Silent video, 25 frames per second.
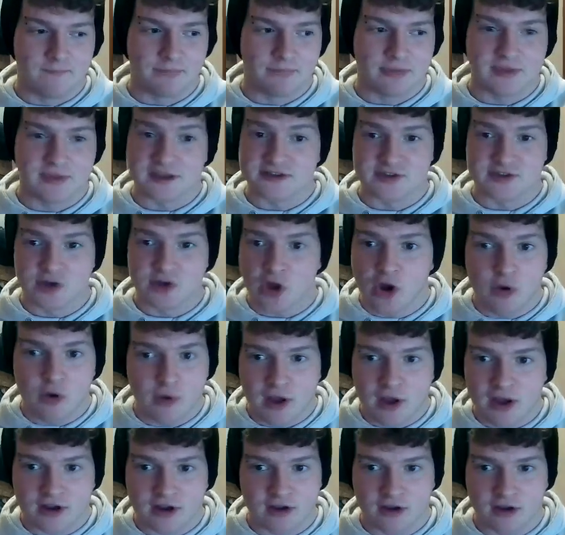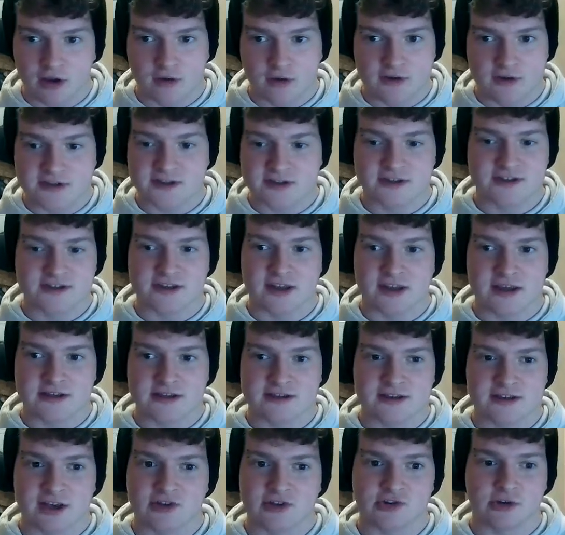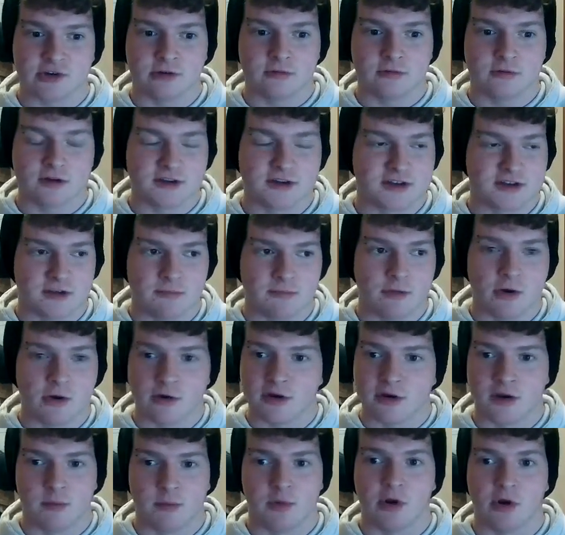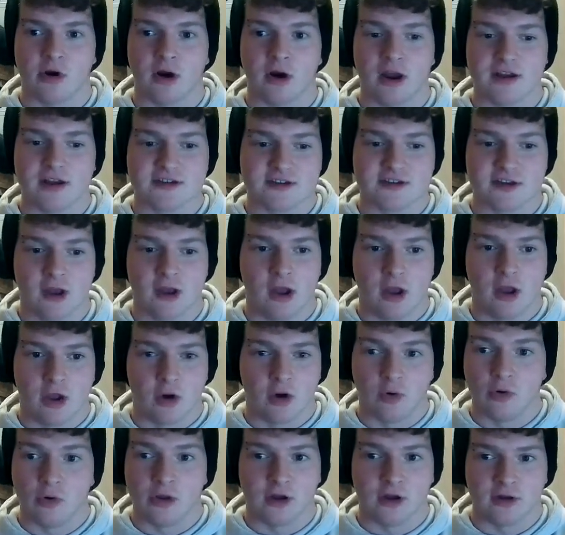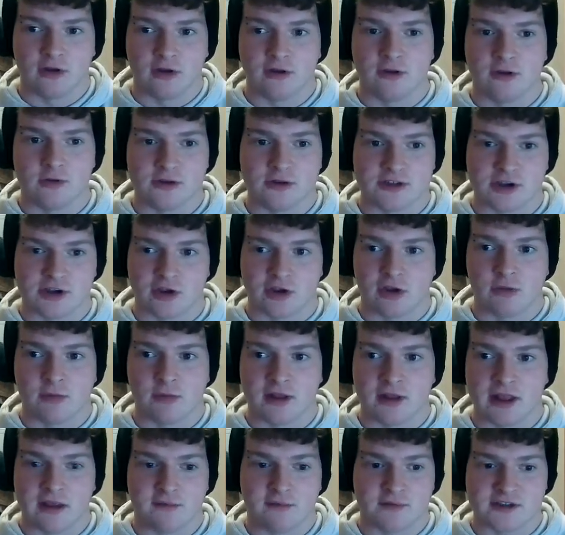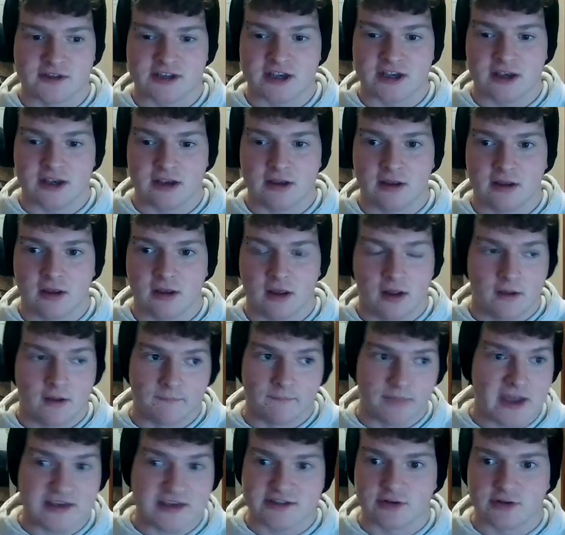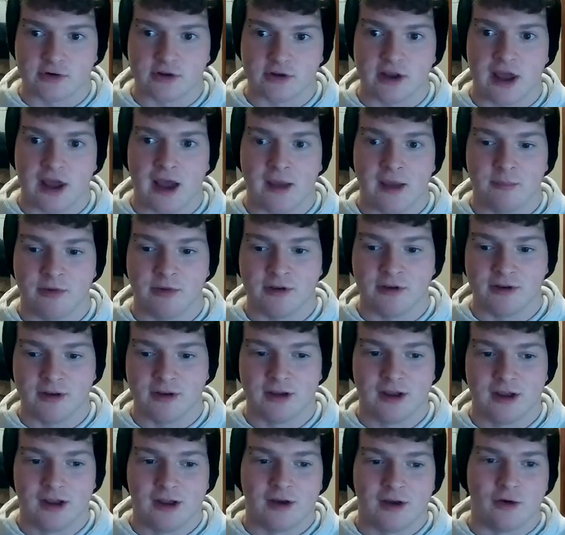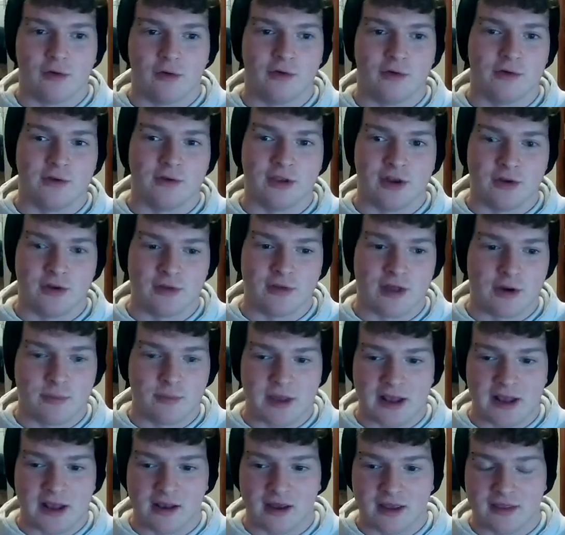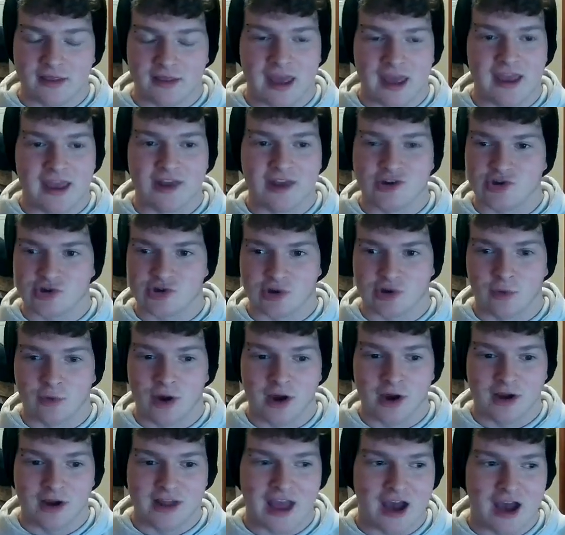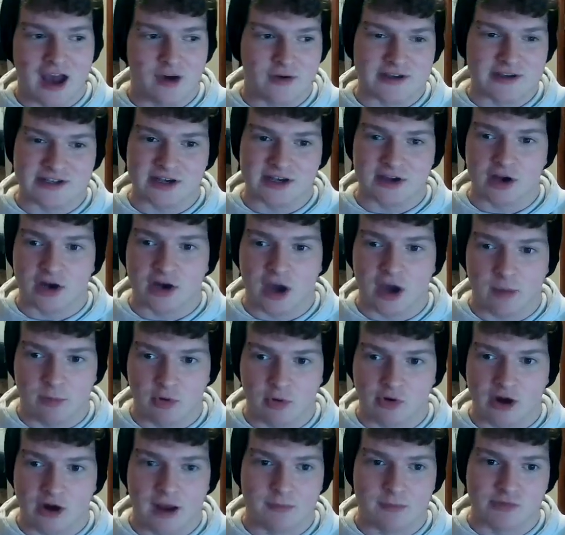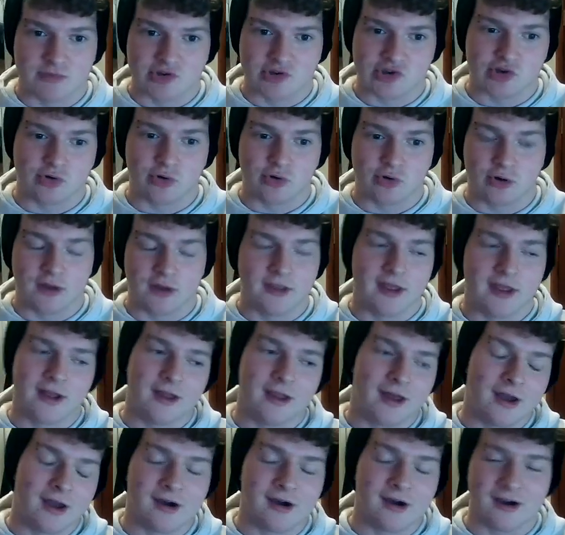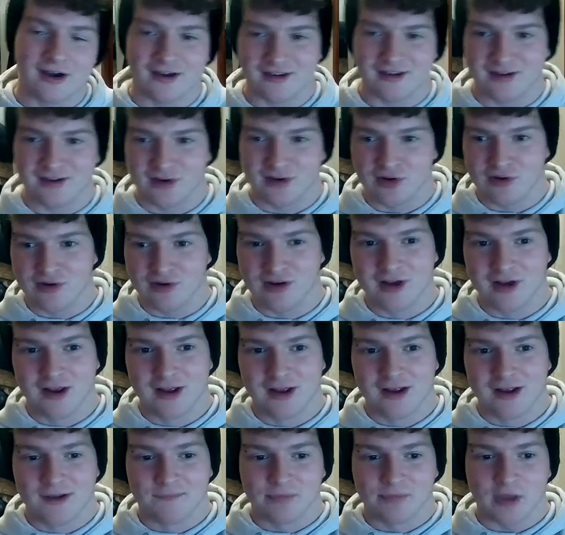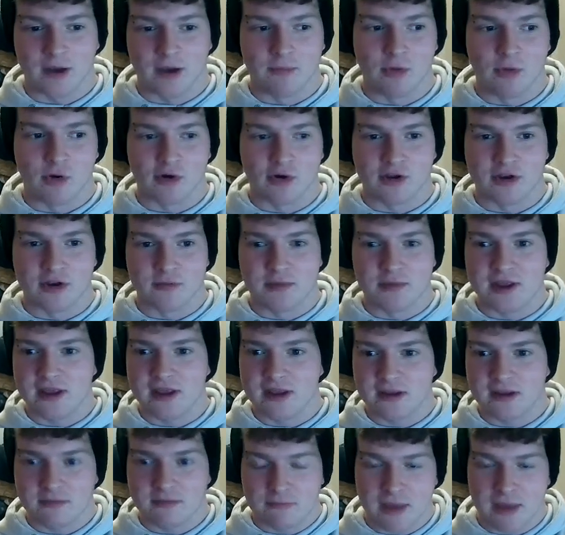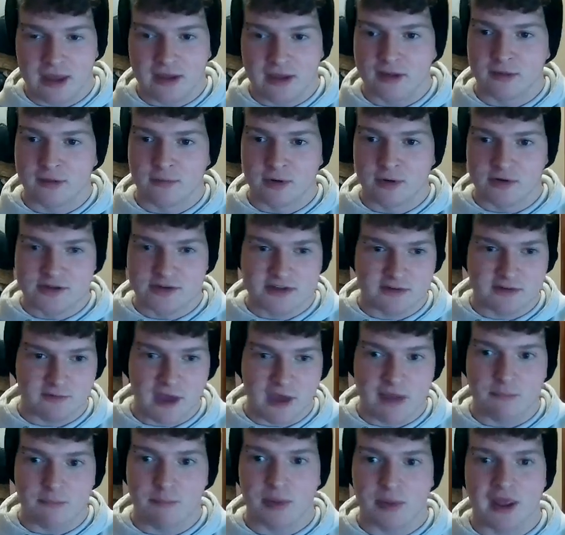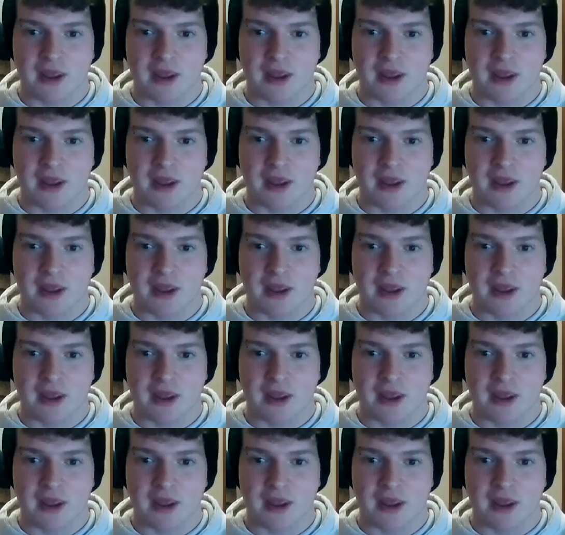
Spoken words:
There's no way I can go into today's session because I'm not going to progress. All I'm going to do is accumulate fatigue. That's not going to happen. Or, they'll be like, their intra workout is like a couple grams short and they're like, oh, I'm not going to be making the most of MPS.